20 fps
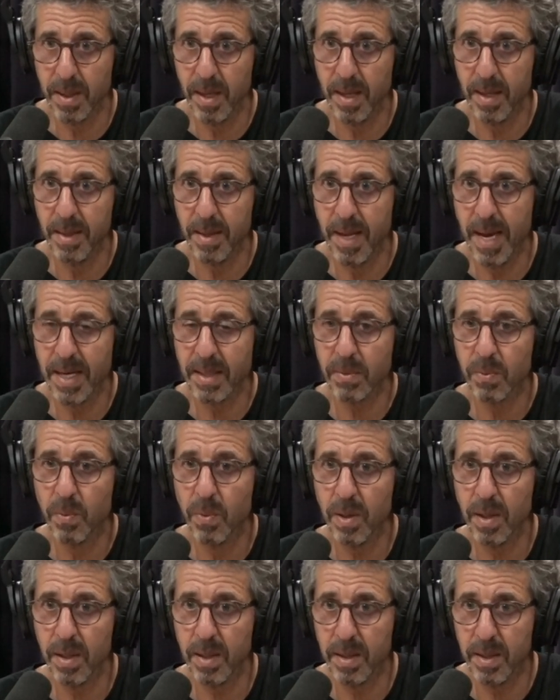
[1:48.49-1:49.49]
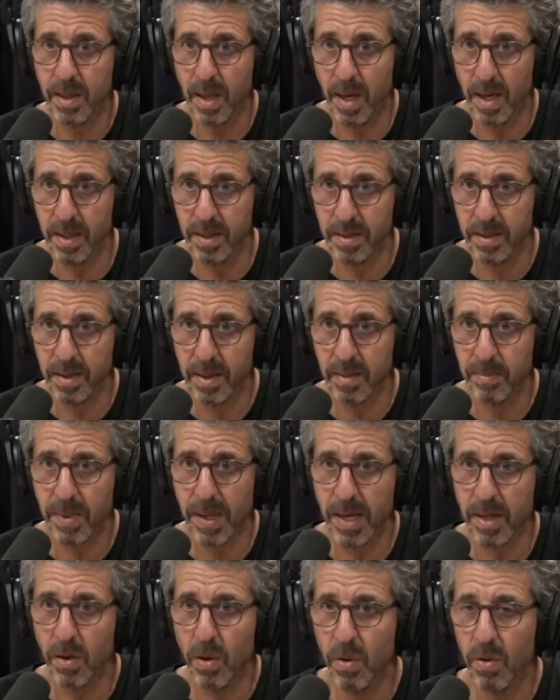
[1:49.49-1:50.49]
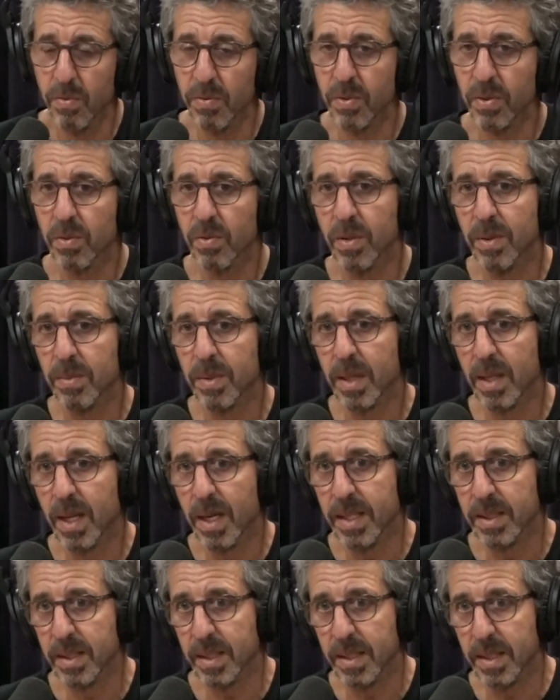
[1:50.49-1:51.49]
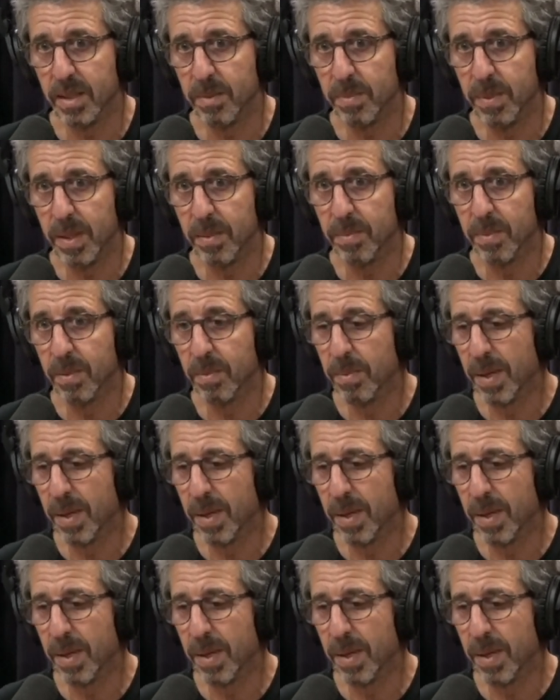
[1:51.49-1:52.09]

And that's what it does. By over-criminalizing these people,